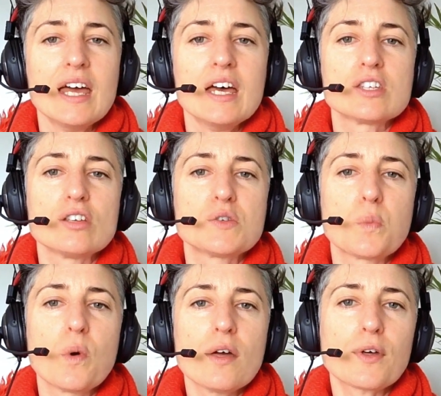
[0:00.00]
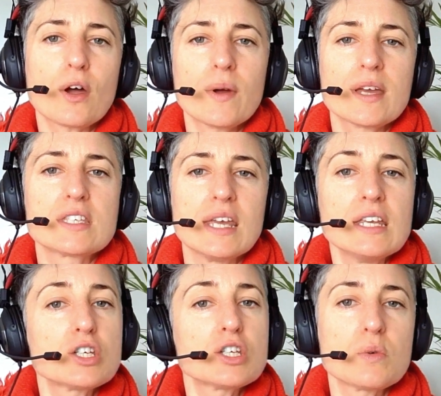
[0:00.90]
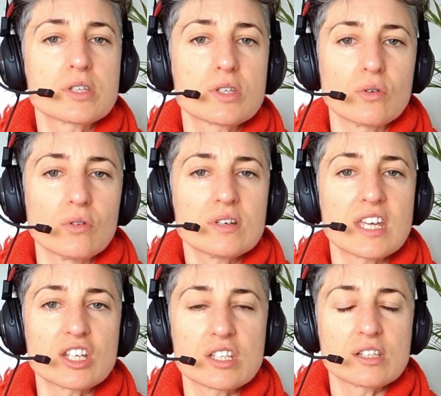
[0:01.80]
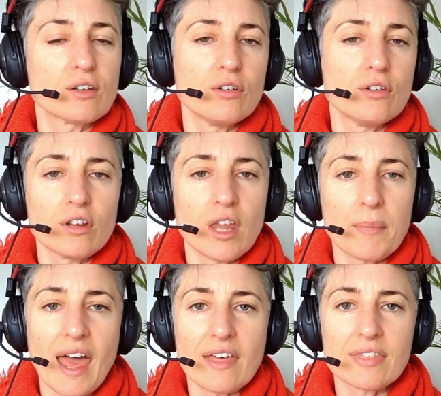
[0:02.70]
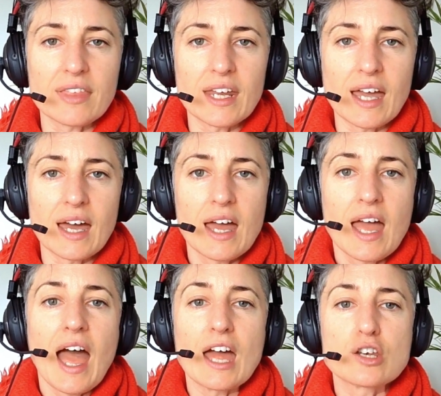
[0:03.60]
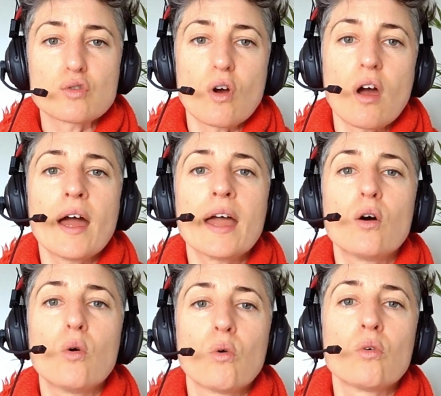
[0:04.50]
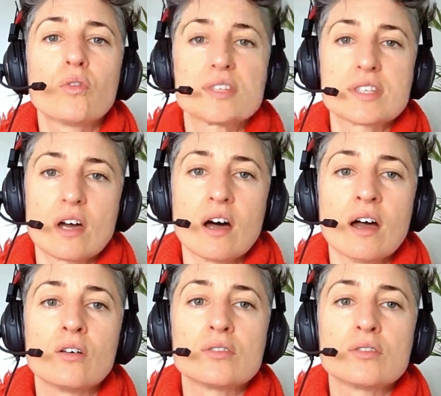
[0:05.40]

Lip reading: So it's worth going into a store such as Lululemon Athletica and trying all the styles